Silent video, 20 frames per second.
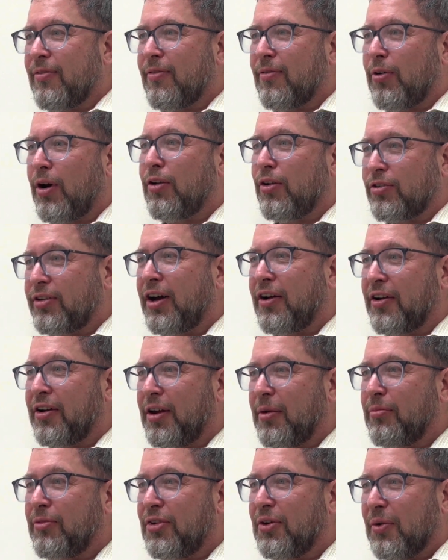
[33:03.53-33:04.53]
look down at
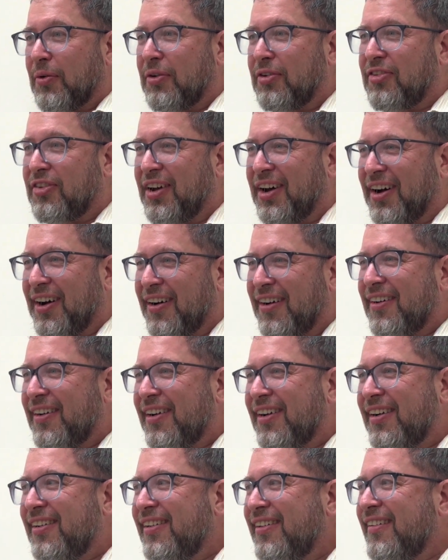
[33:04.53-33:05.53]
him too. So,
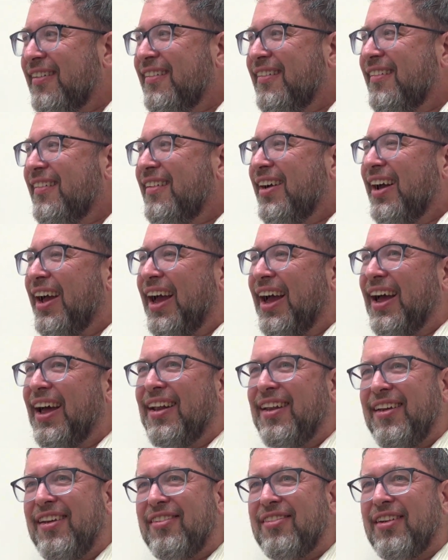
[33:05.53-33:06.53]

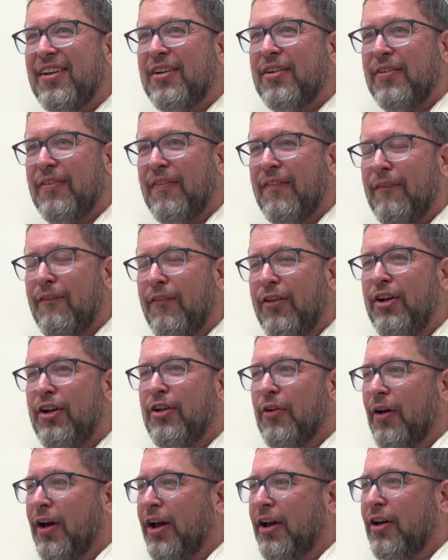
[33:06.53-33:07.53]
and he's like, "What are you
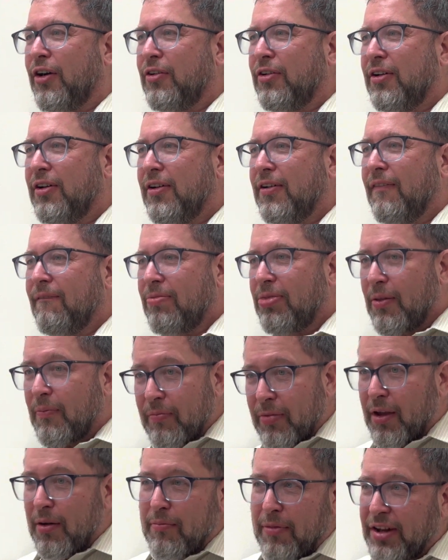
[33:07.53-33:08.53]
doing?" I go,
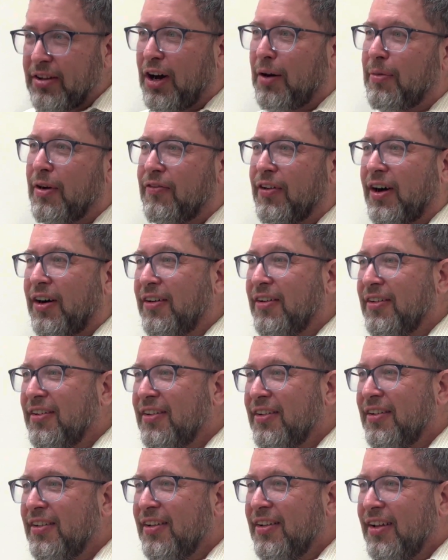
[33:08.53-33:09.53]
"Migdal Bavel."
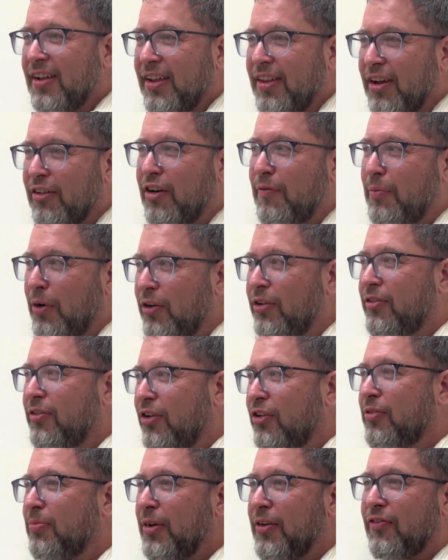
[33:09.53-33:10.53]
Now, Rav Boaz
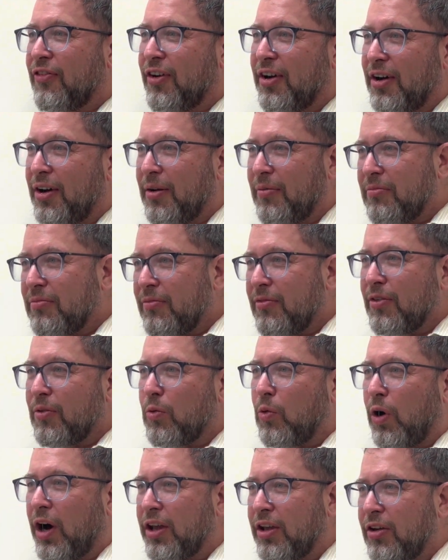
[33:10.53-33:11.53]
knows me from
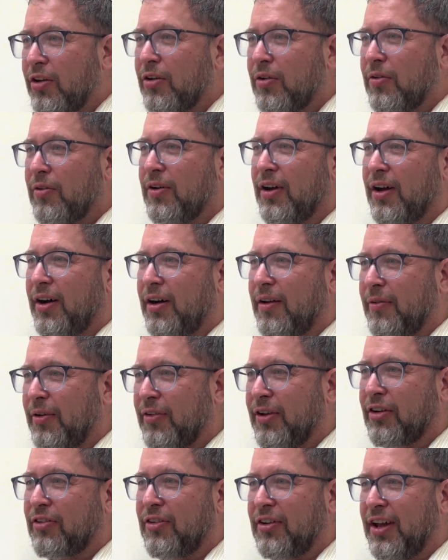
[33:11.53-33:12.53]
YU. He's
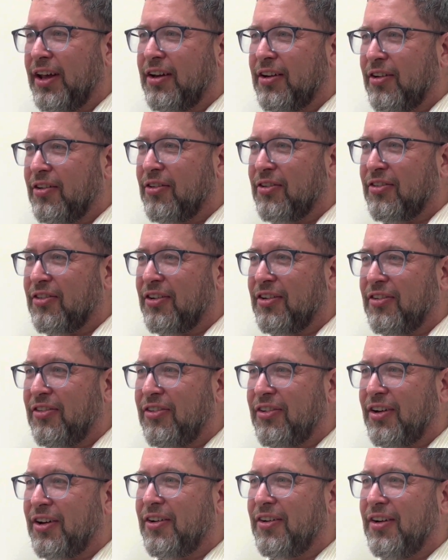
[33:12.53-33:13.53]
actually an Eid Kedushin,
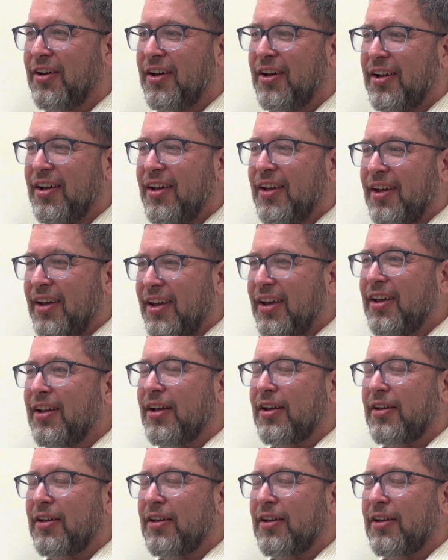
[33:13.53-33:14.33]
so he